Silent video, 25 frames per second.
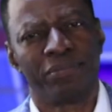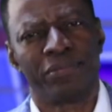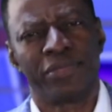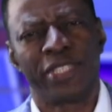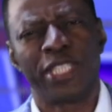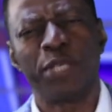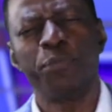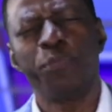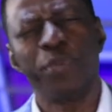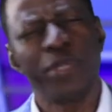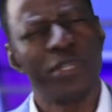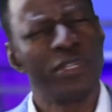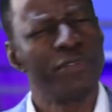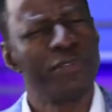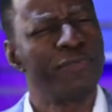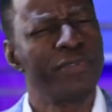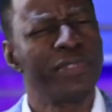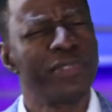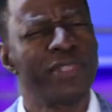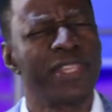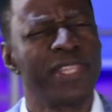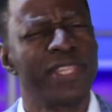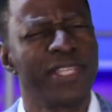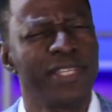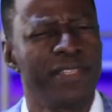The
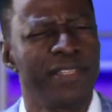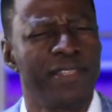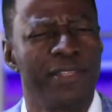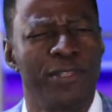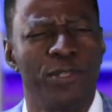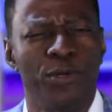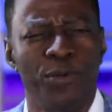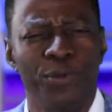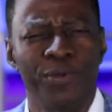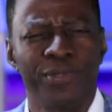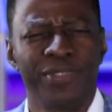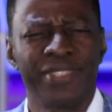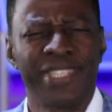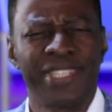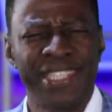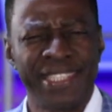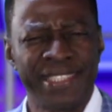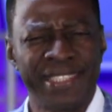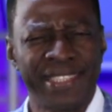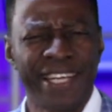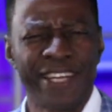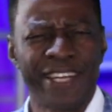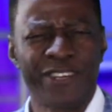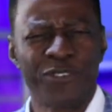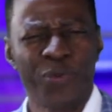beautiful thing, though,
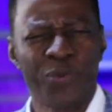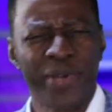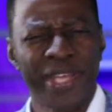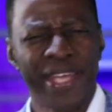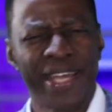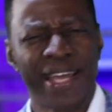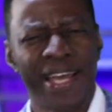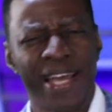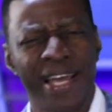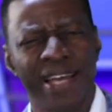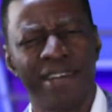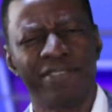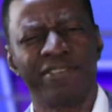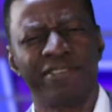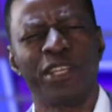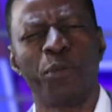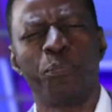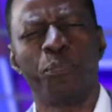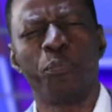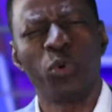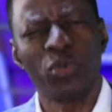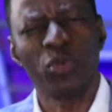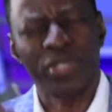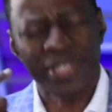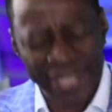is that we have the
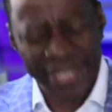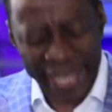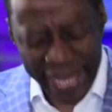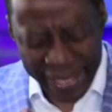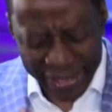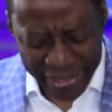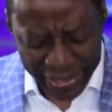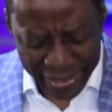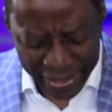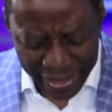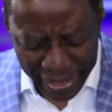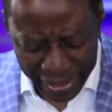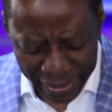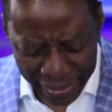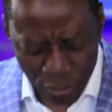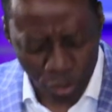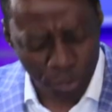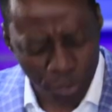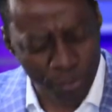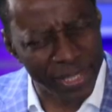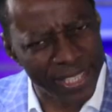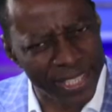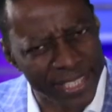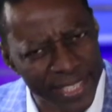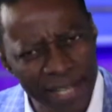potential to
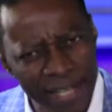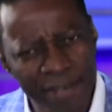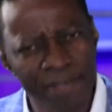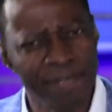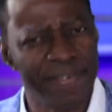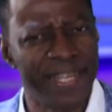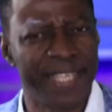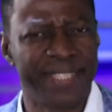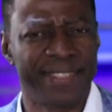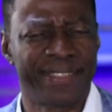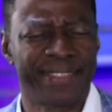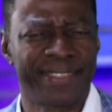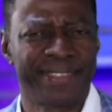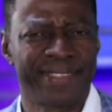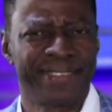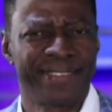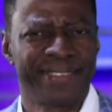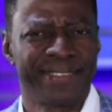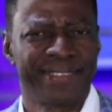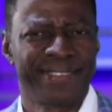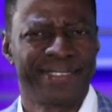be selfless.